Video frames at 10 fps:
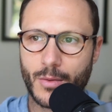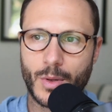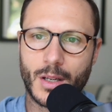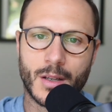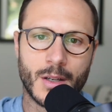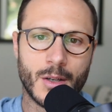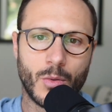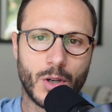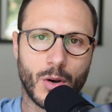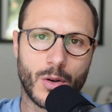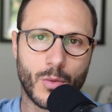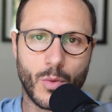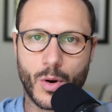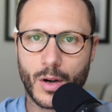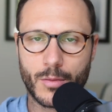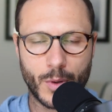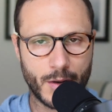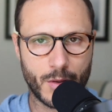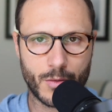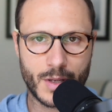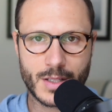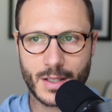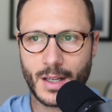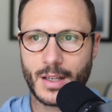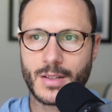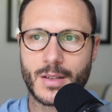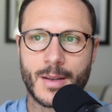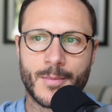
We go to war, whatever the reason is,